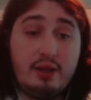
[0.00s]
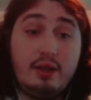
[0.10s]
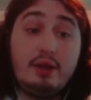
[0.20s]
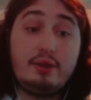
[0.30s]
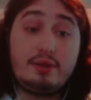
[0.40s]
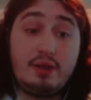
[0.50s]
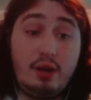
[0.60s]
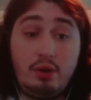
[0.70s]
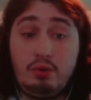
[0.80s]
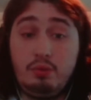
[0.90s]

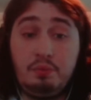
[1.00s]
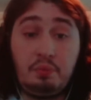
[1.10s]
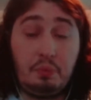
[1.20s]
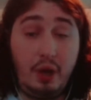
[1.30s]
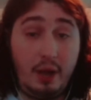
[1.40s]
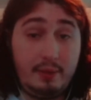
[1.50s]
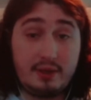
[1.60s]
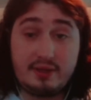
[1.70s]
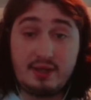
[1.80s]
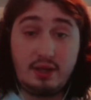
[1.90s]
So, I'm gonna
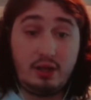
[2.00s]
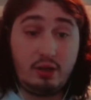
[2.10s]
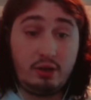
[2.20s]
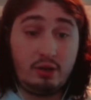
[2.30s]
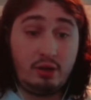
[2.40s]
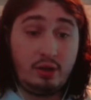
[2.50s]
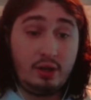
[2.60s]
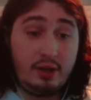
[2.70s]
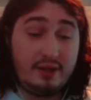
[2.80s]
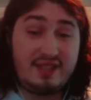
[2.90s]
sit here.
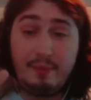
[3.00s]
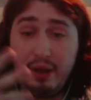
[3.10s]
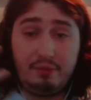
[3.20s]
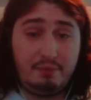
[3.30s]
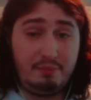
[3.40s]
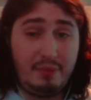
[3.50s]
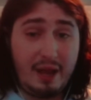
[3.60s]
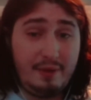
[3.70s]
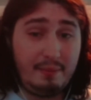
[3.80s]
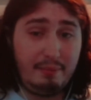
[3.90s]
This came out
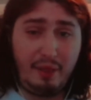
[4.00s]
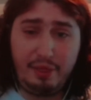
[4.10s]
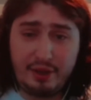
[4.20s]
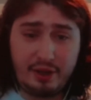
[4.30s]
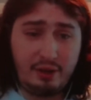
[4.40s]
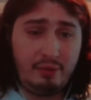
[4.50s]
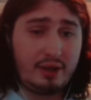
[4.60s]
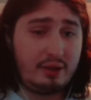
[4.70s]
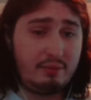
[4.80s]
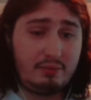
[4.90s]
maybe a month ago. I
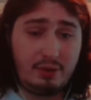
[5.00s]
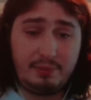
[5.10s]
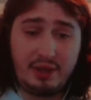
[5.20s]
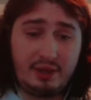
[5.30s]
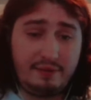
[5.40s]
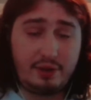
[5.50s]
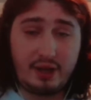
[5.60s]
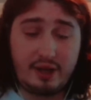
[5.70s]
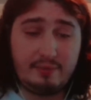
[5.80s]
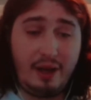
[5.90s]
completely
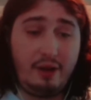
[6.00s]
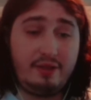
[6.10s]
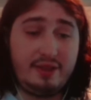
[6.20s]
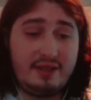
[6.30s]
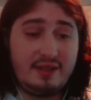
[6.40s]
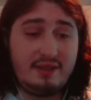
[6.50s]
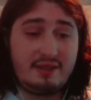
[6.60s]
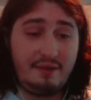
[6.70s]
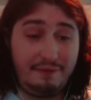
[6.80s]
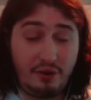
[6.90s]
forgot about it. This is
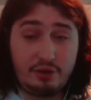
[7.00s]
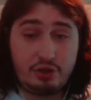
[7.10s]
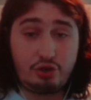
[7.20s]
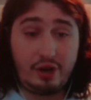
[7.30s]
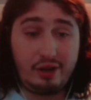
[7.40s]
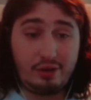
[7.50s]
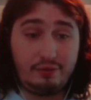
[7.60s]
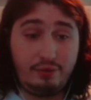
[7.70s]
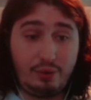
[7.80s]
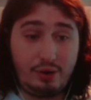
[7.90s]
the first trailer
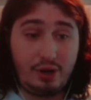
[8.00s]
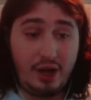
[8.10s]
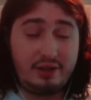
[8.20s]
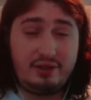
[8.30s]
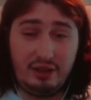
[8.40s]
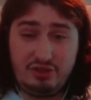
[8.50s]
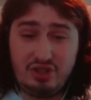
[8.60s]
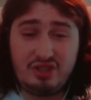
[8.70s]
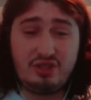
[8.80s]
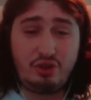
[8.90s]
for a
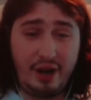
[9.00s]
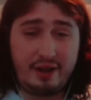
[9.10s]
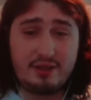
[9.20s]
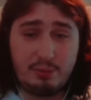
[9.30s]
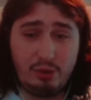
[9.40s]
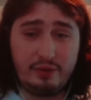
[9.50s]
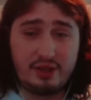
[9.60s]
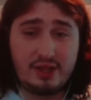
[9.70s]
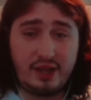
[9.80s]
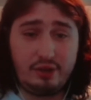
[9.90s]
Dungeons & Dragons movie
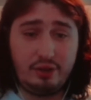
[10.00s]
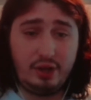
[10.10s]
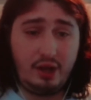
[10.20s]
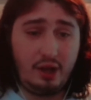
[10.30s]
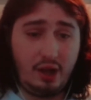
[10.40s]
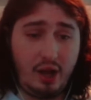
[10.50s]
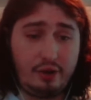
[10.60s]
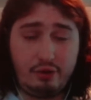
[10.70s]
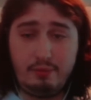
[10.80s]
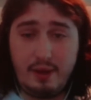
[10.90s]
titled
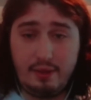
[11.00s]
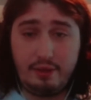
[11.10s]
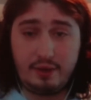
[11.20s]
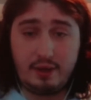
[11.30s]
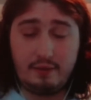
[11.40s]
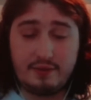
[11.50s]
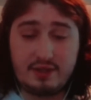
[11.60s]
Honor Among Thieves.